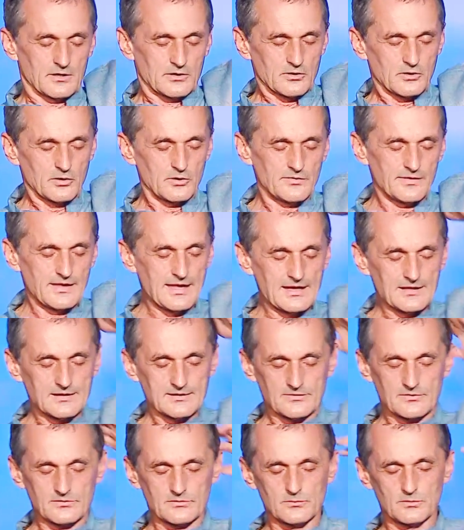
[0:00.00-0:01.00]

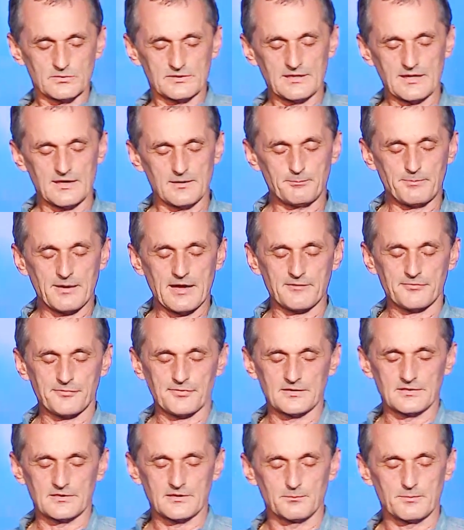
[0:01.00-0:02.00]
connect to the above
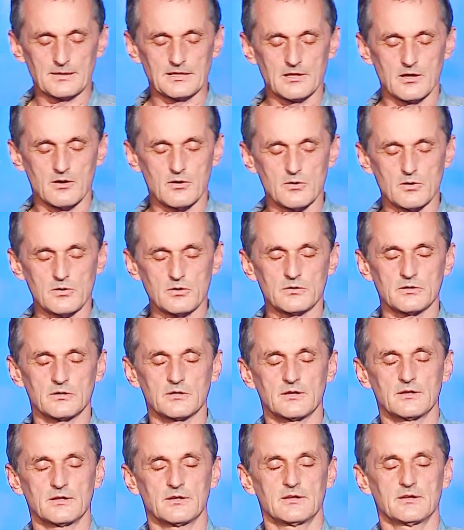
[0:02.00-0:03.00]
and the below,
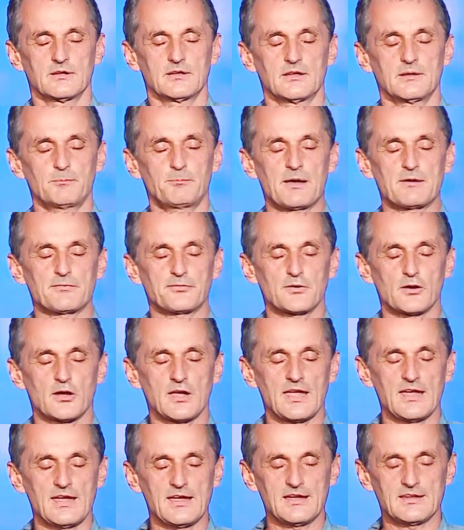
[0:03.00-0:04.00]
above your
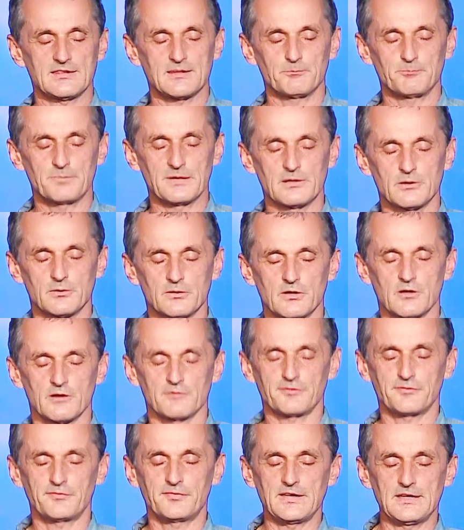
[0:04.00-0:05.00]
head and below your
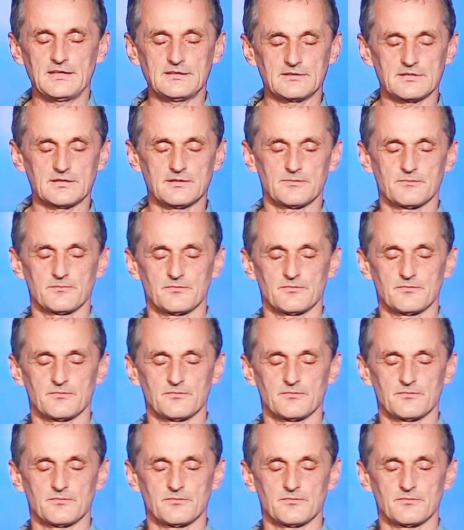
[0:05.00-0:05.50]
feet.